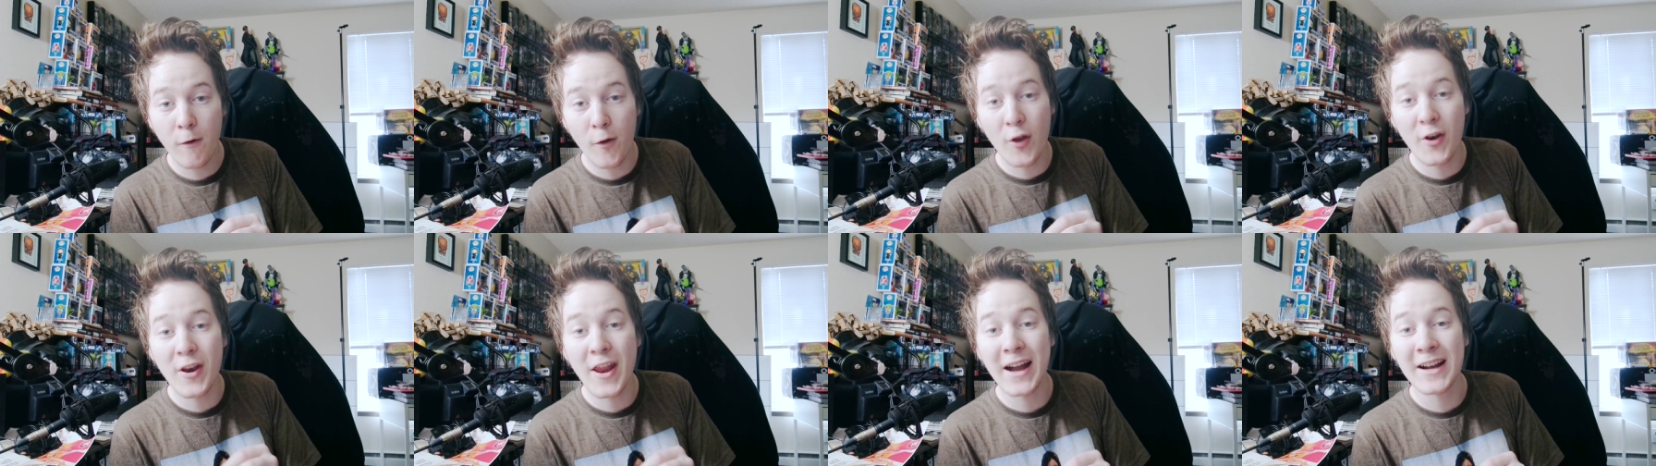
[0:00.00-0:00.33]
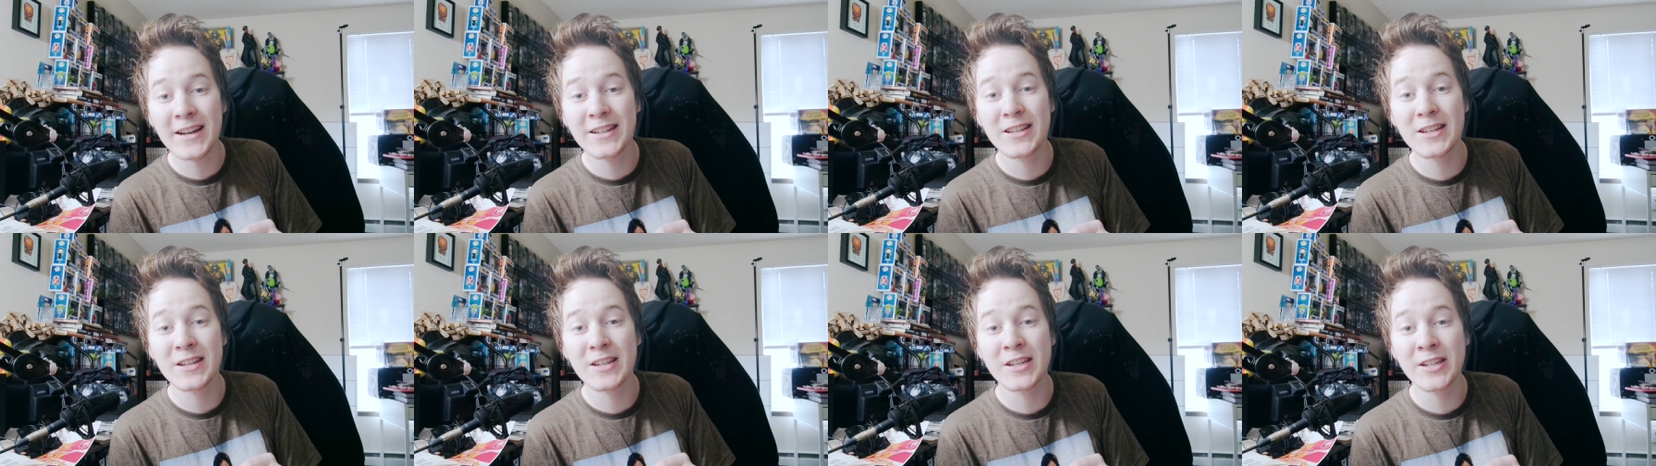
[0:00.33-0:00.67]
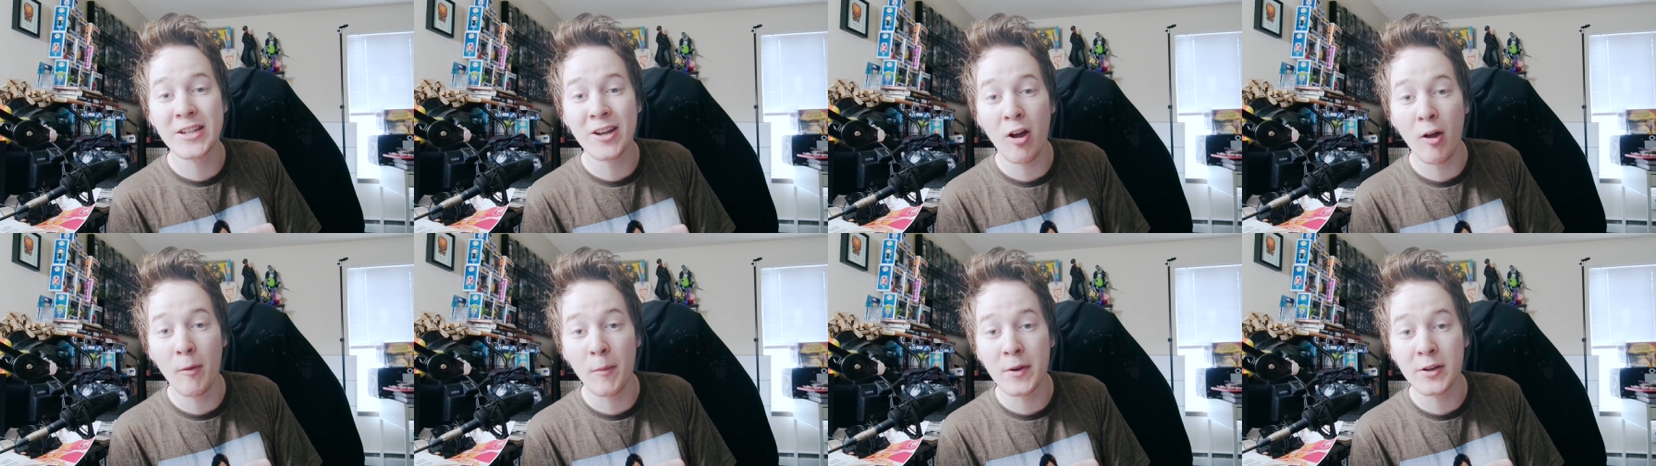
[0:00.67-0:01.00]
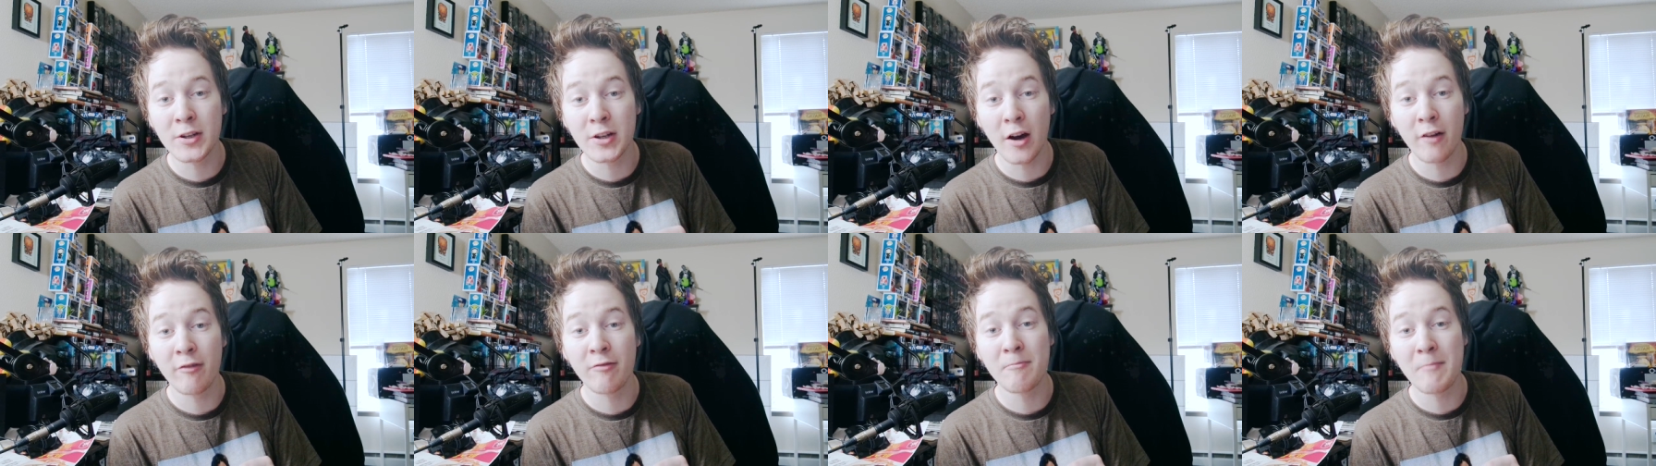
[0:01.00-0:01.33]
for the next
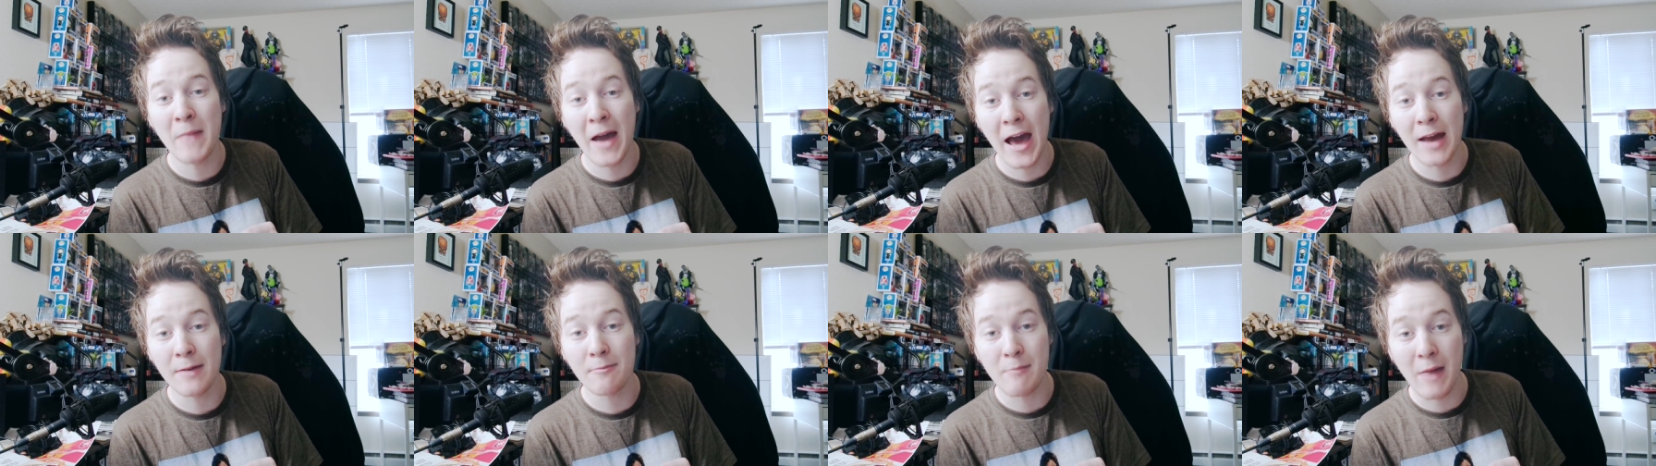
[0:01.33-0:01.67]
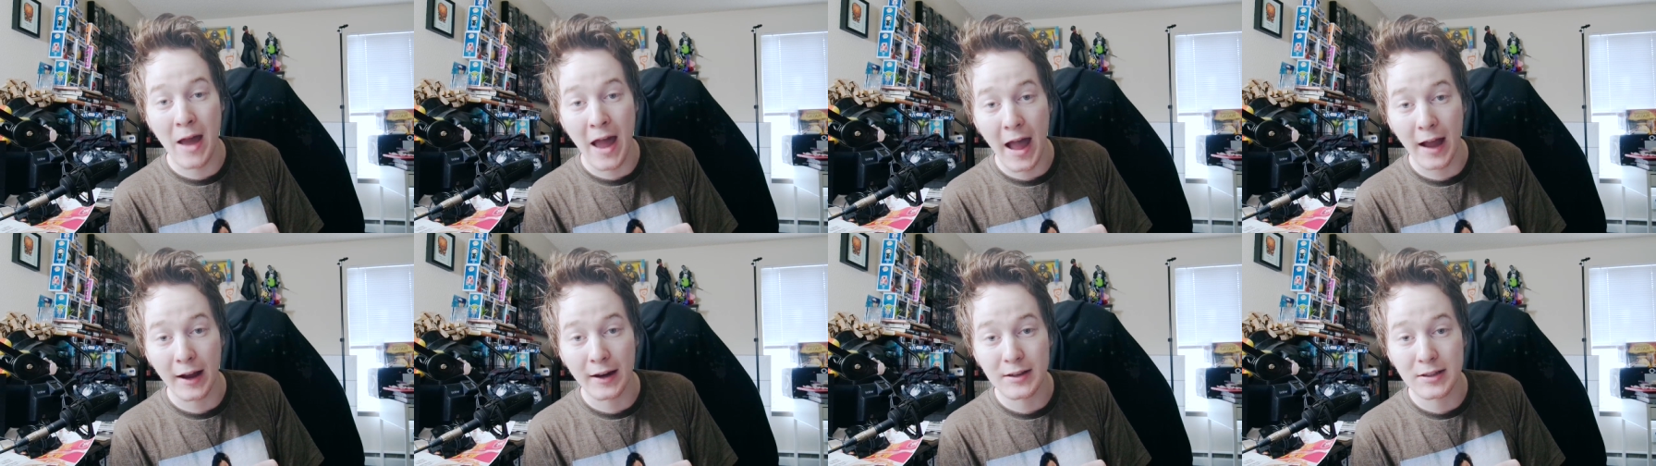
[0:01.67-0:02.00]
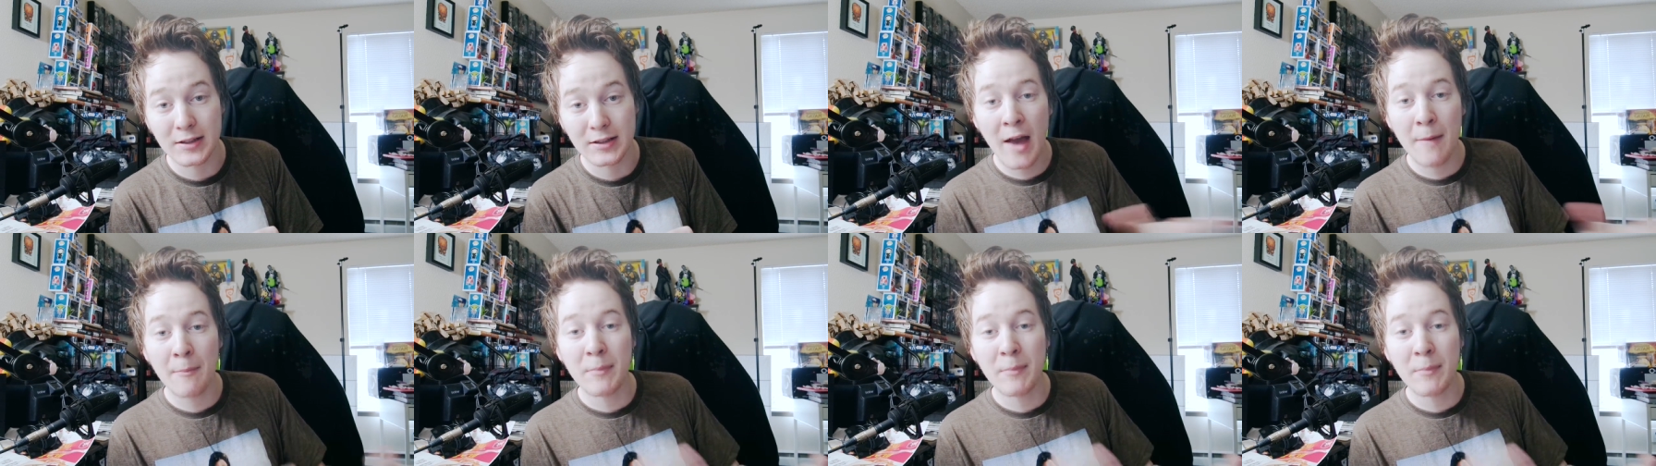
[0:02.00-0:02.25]
installment of Mad Max.